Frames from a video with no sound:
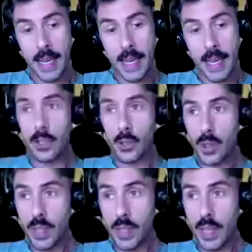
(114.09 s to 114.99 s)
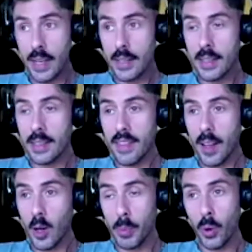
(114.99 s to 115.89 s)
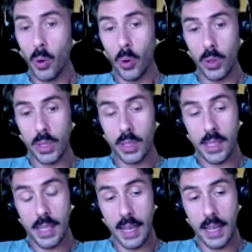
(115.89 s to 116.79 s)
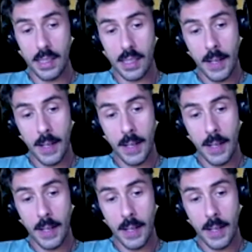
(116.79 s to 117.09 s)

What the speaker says: mean to then develop all the designs